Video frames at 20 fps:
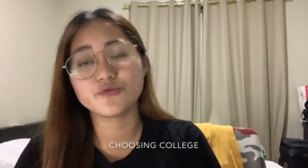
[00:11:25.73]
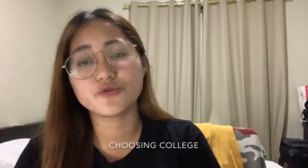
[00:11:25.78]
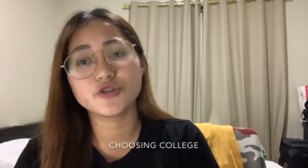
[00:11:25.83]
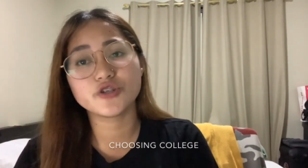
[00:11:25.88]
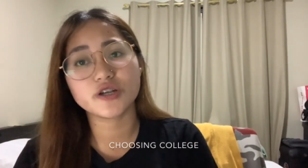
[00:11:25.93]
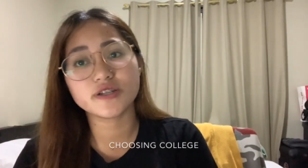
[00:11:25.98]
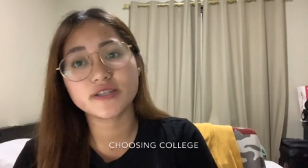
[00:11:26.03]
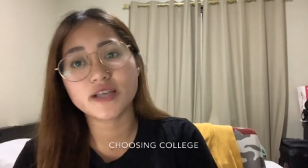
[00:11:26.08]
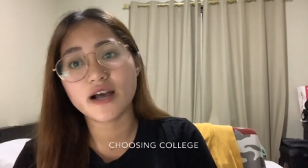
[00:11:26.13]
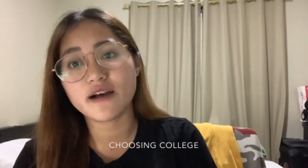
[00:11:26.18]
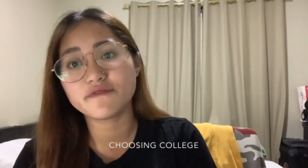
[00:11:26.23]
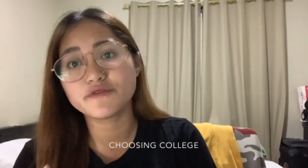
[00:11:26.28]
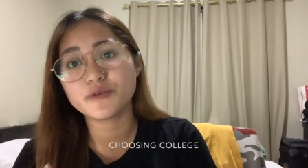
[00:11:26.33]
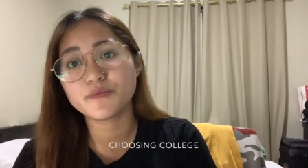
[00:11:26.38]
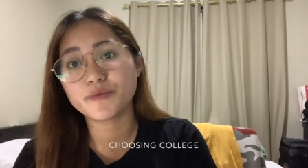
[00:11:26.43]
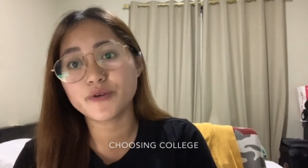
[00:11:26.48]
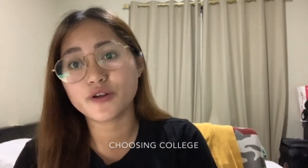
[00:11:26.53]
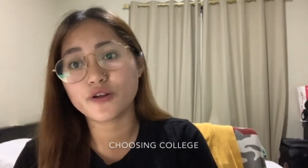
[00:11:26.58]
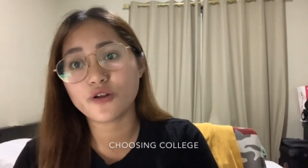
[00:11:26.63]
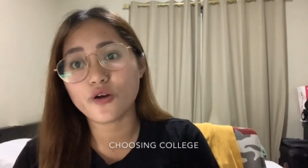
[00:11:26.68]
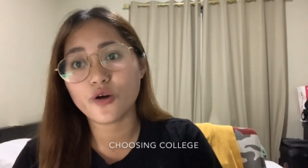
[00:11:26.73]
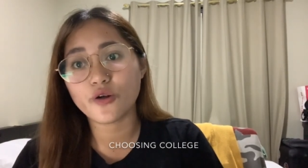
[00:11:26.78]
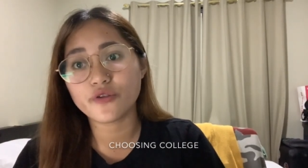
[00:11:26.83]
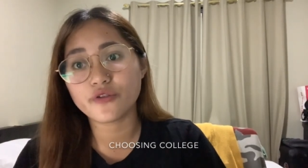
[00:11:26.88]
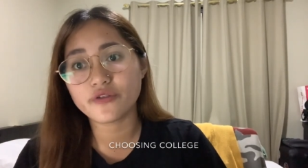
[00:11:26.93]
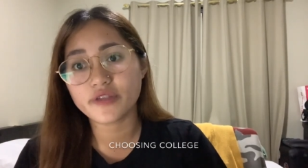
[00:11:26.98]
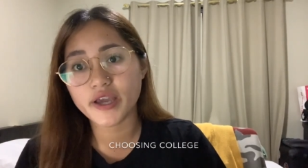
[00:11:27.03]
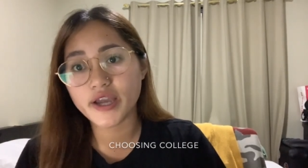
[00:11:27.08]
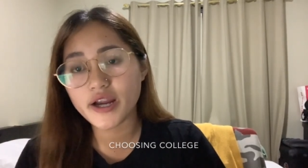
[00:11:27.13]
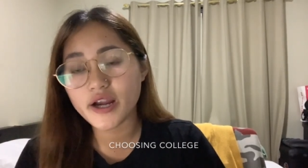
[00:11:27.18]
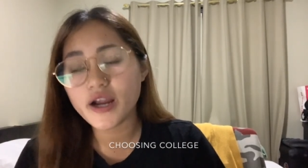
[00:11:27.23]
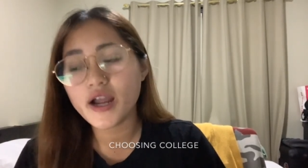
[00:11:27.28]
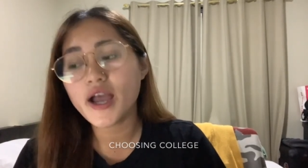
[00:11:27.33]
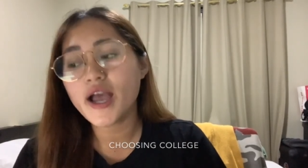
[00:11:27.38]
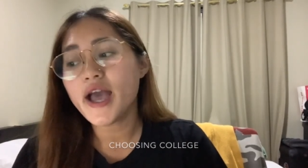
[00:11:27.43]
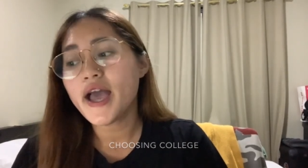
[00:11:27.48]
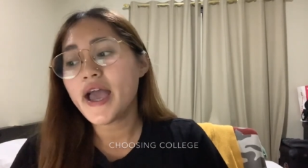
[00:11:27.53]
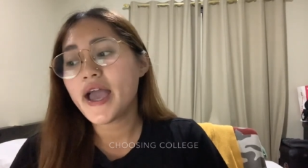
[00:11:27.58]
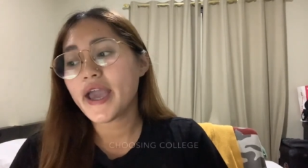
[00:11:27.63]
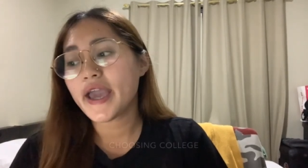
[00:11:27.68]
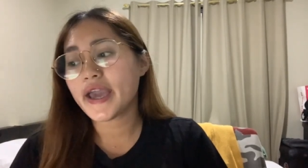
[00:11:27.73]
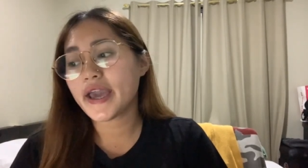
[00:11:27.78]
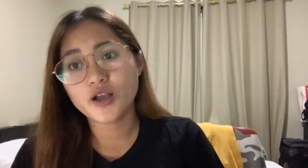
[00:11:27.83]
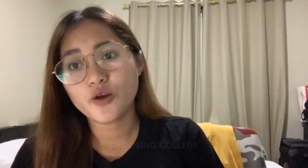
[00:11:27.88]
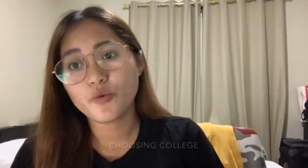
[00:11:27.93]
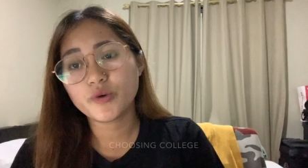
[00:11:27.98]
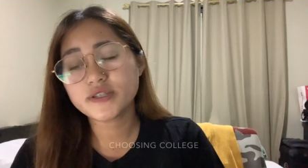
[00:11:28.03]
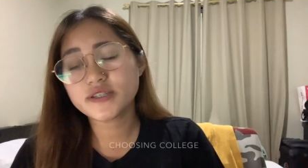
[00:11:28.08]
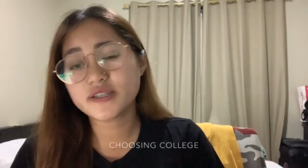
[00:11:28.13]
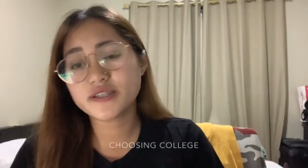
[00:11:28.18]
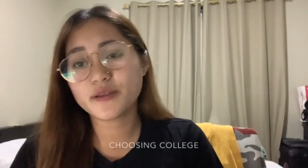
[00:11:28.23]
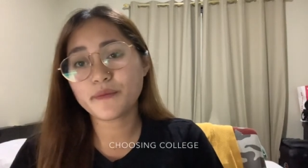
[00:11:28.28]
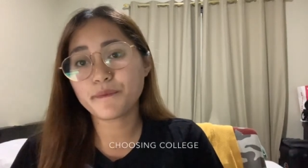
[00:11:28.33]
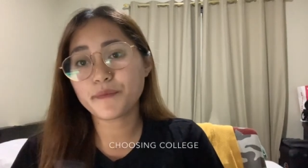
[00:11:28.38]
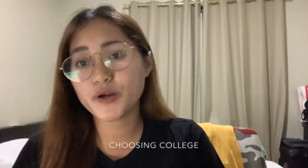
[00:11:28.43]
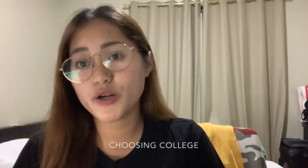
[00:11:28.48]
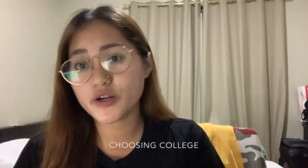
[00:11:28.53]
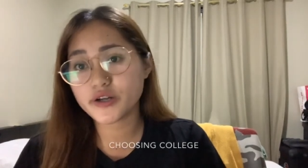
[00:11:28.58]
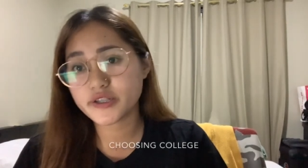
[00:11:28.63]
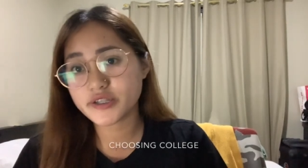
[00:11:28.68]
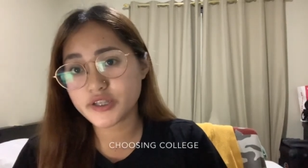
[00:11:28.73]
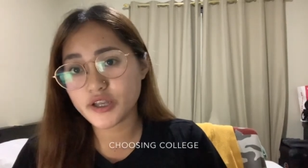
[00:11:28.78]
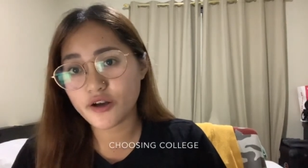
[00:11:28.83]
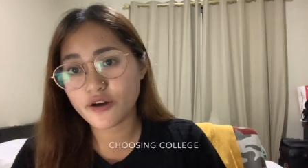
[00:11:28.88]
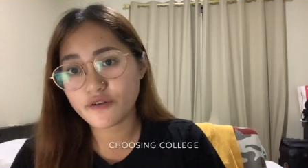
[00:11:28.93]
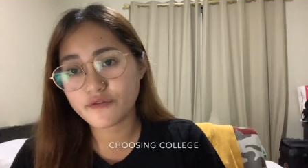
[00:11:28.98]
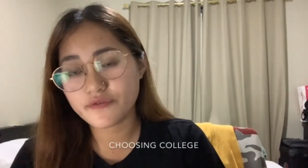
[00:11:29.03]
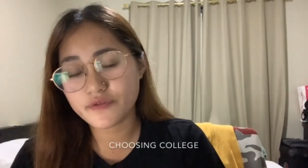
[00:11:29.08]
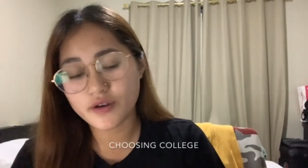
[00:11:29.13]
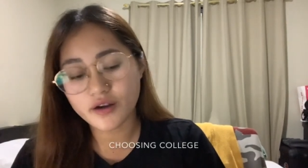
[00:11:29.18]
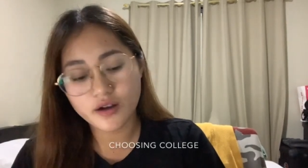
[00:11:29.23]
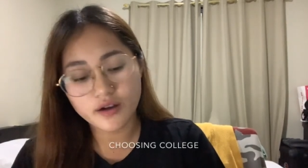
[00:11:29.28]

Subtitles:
You just have to put it all there. And what's the perks of